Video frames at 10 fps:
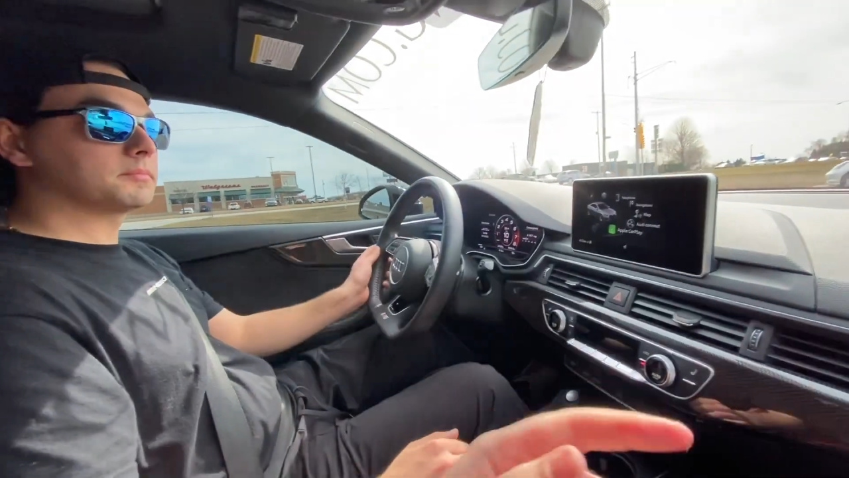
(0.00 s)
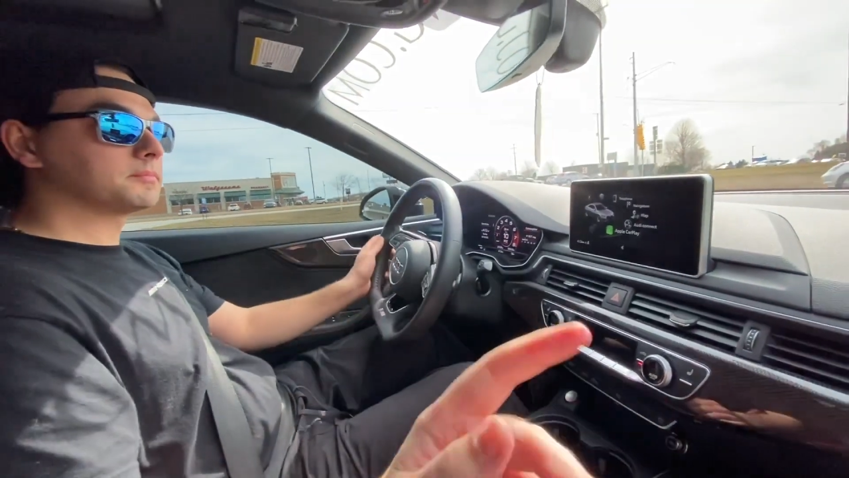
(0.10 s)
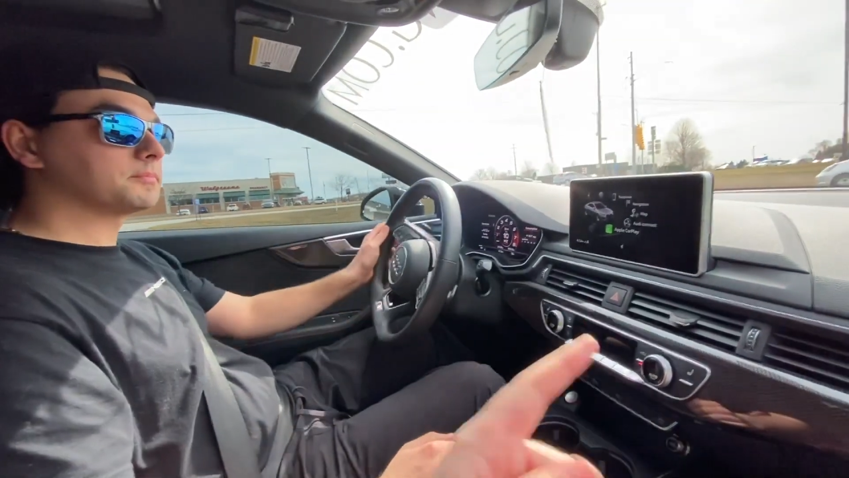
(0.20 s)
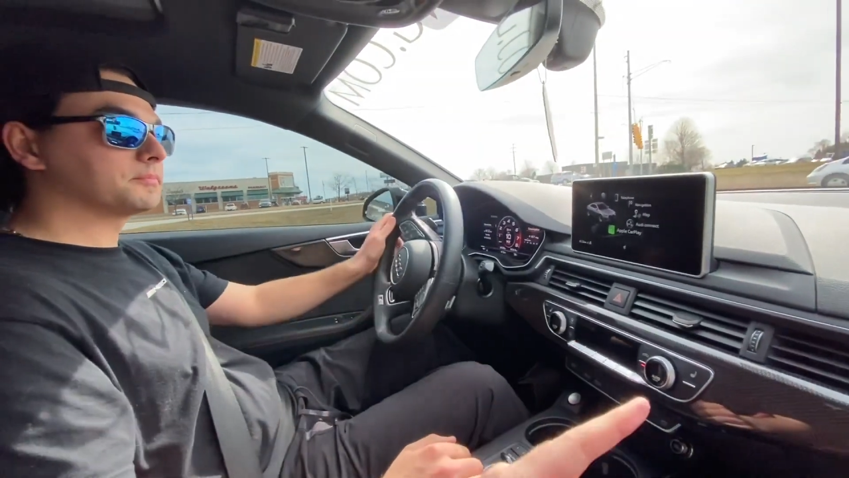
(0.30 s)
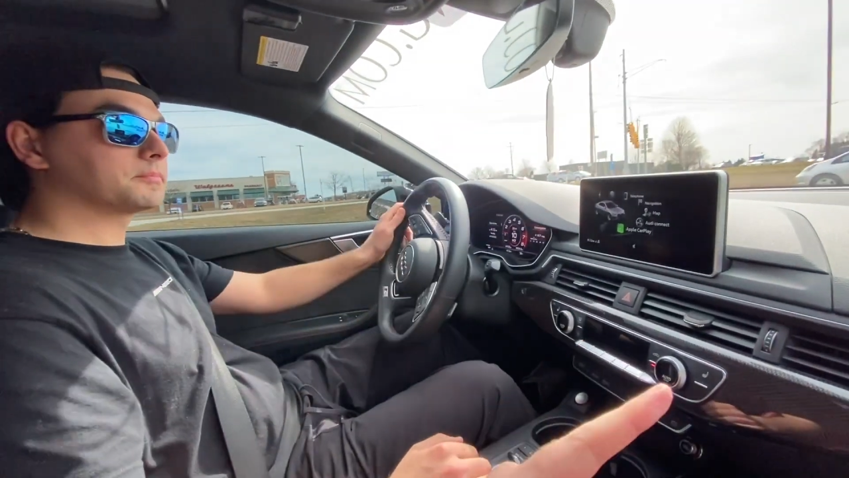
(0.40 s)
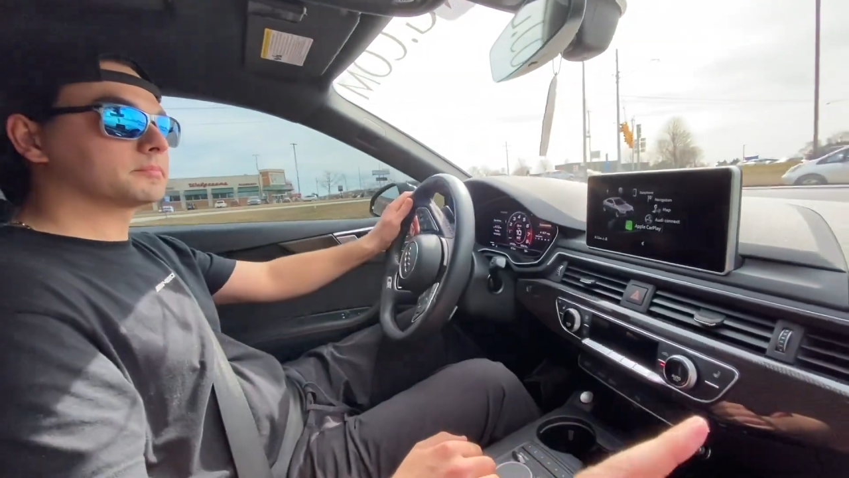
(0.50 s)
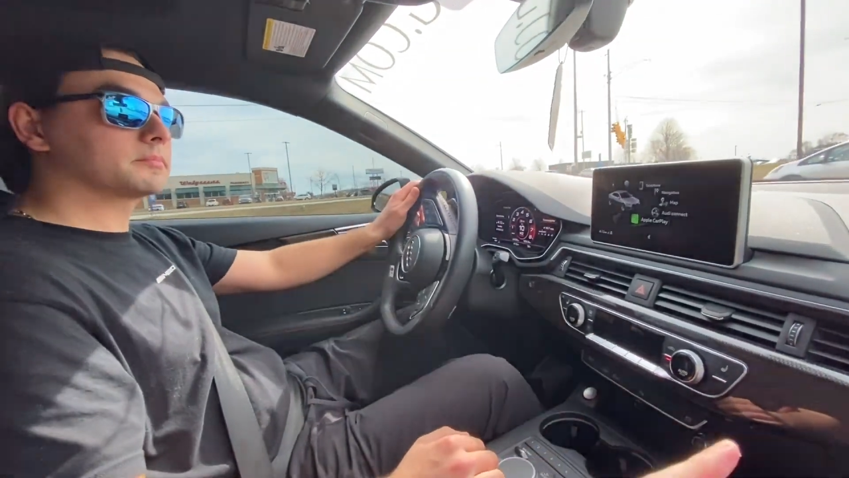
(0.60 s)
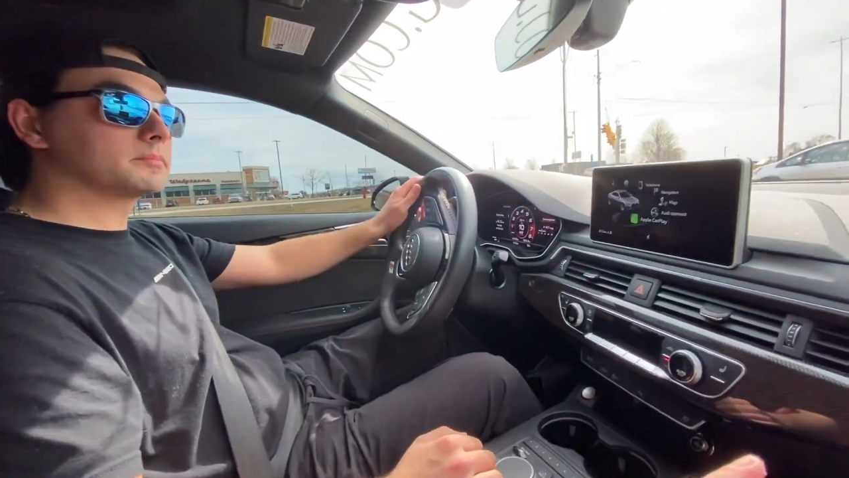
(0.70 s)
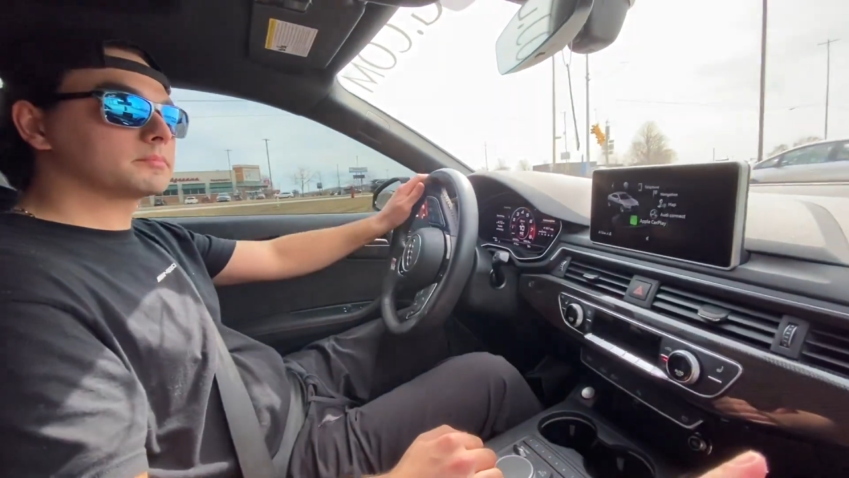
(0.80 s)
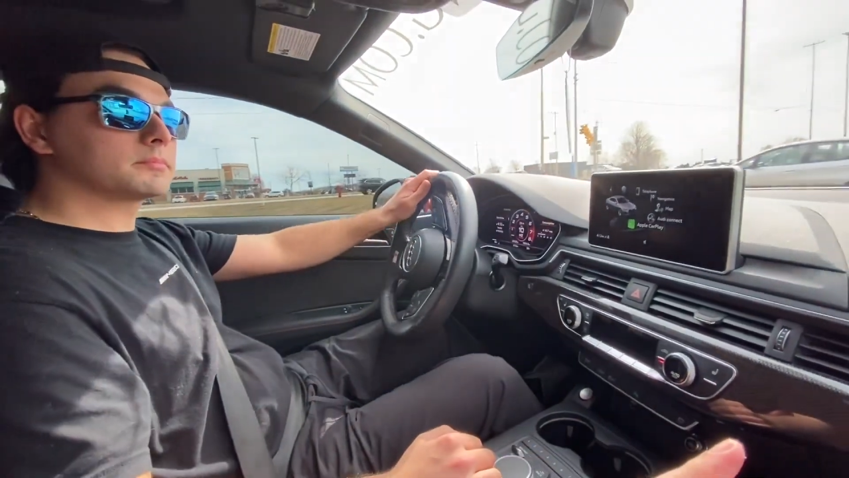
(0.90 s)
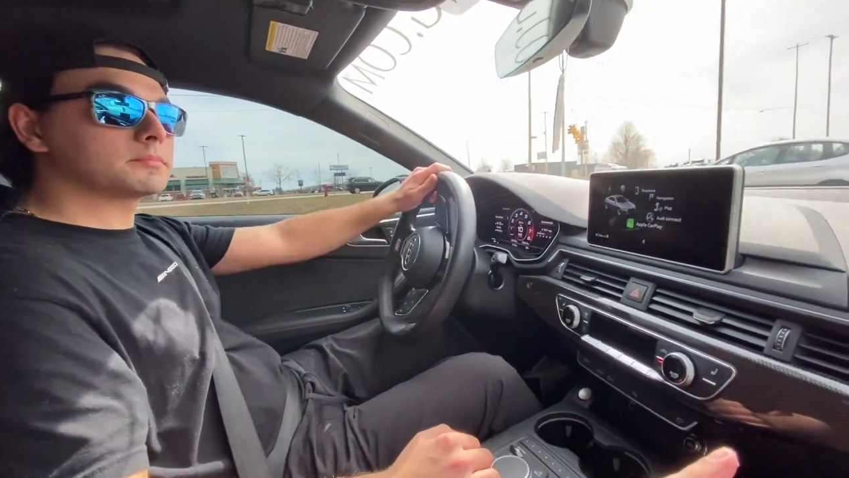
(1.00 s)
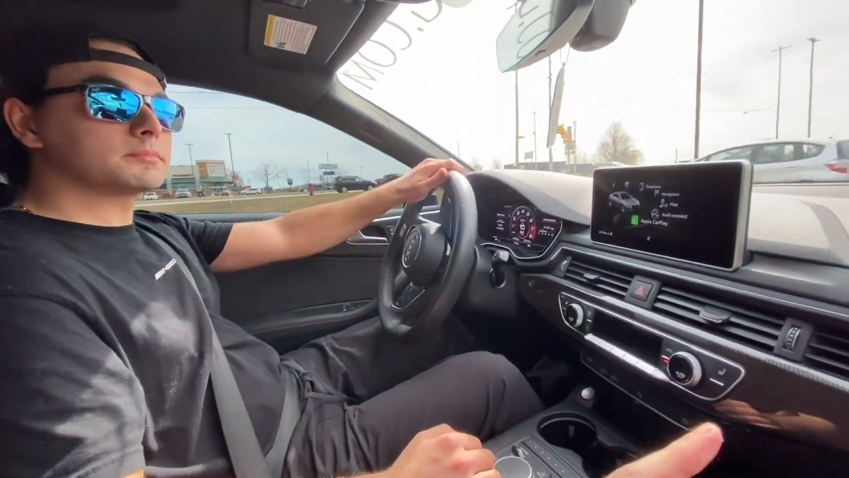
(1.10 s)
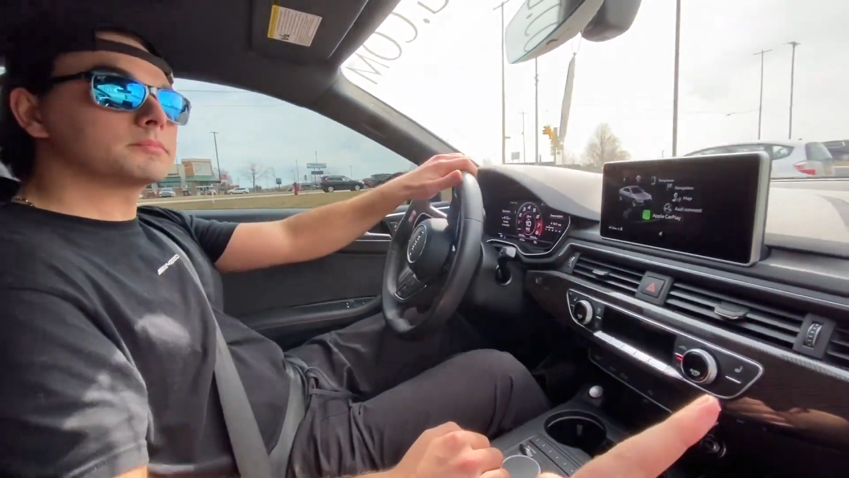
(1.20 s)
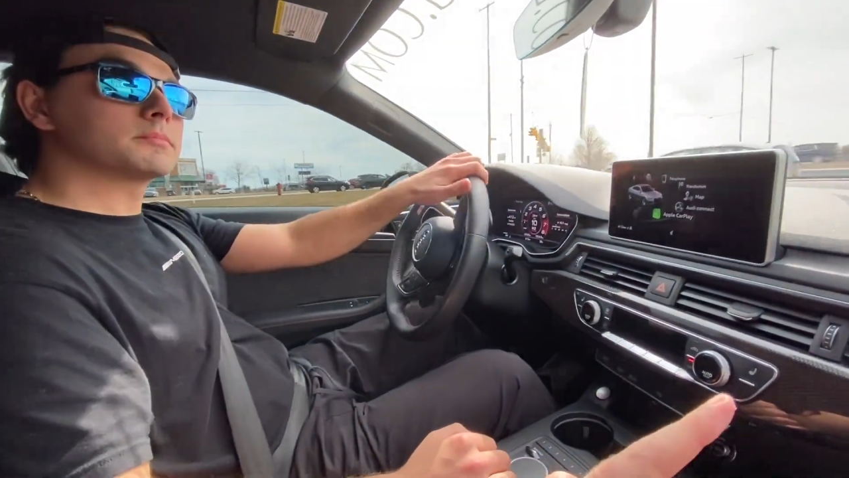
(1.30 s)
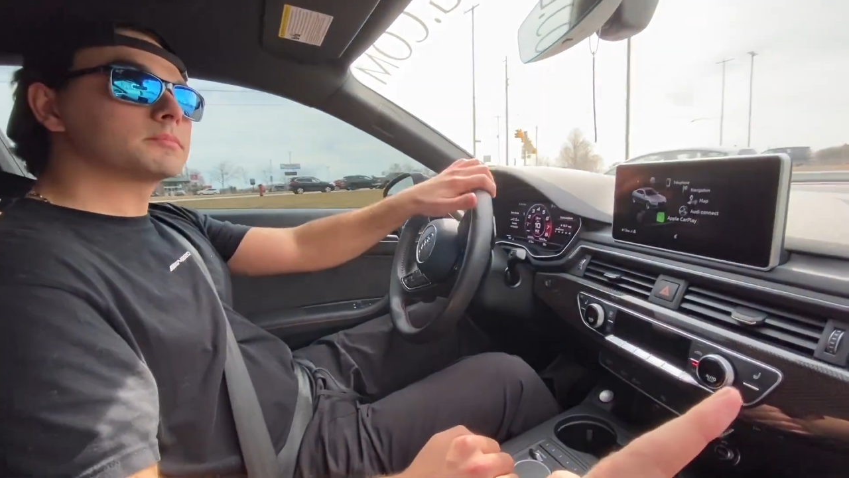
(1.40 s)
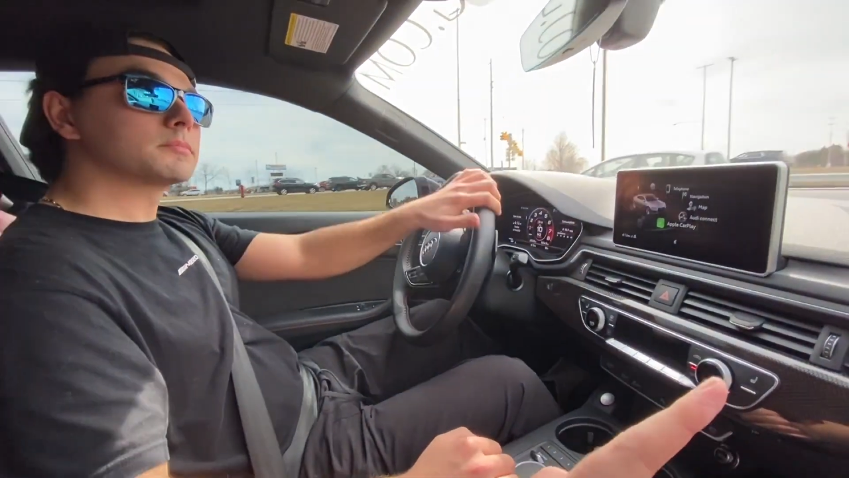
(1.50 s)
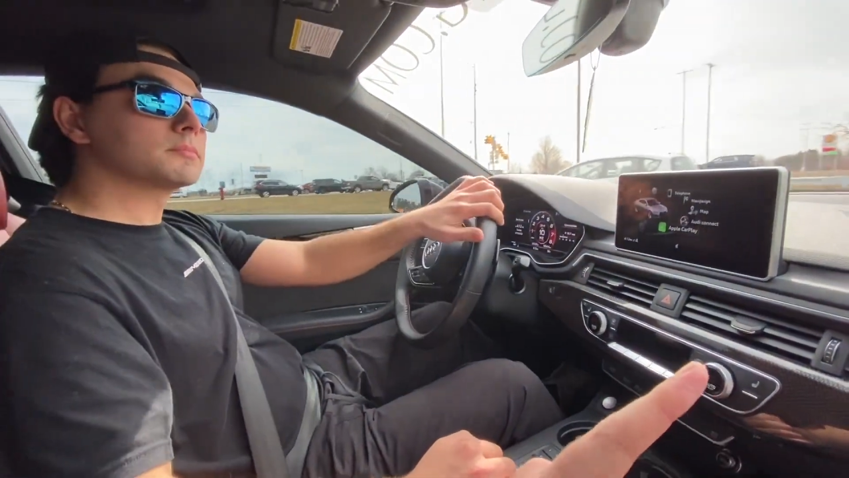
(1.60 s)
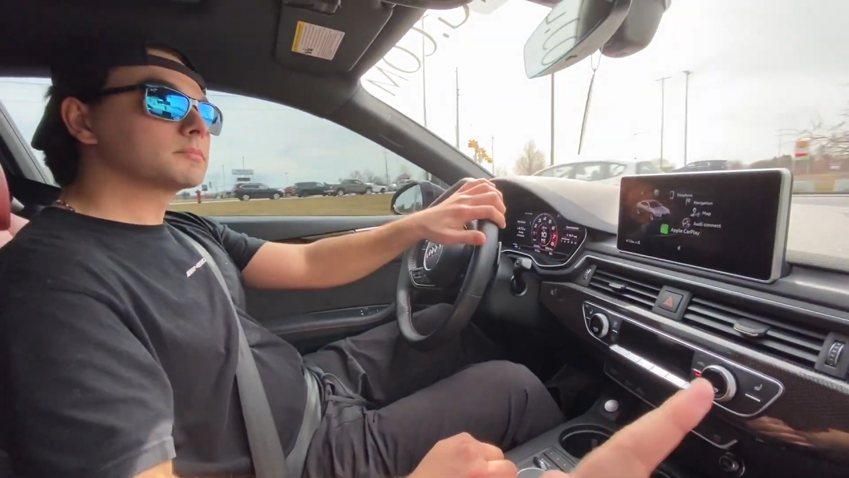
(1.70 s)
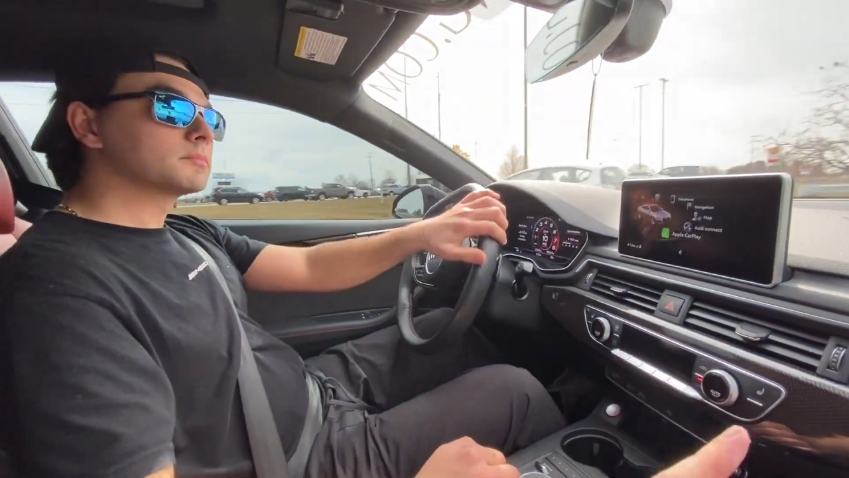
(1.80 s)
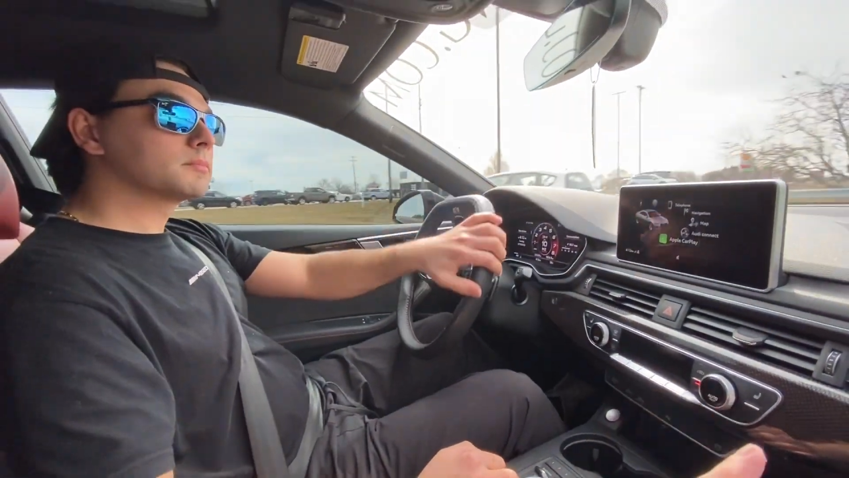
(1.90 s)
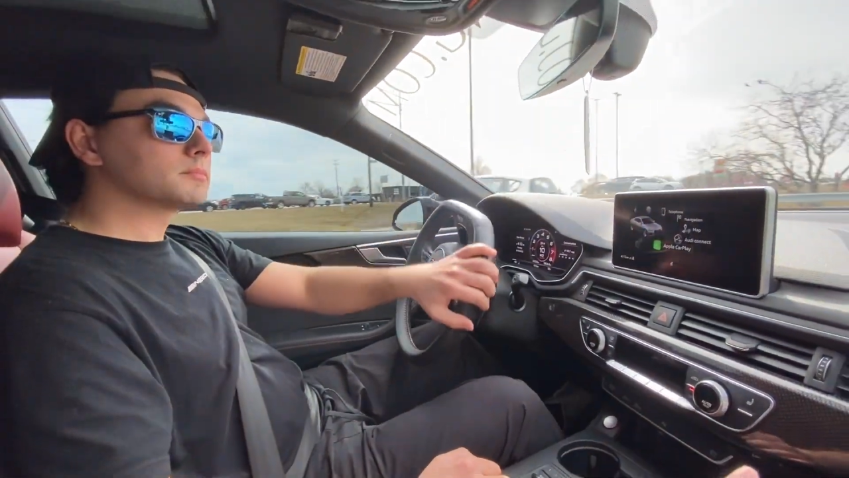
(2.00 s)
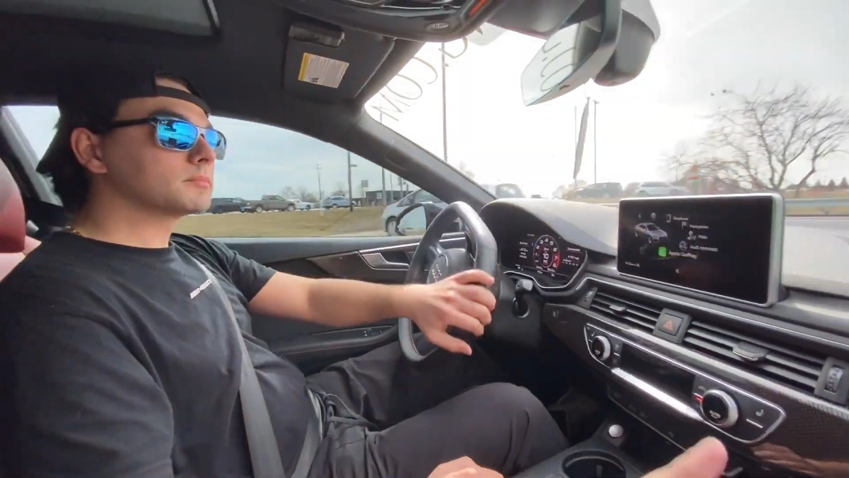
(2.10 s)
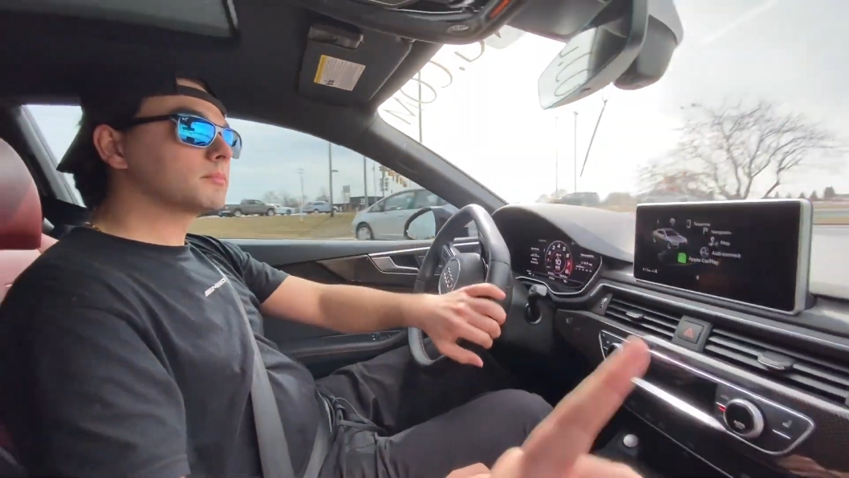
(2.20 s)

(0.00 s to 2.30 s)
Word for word: We are knocking out a bunch today,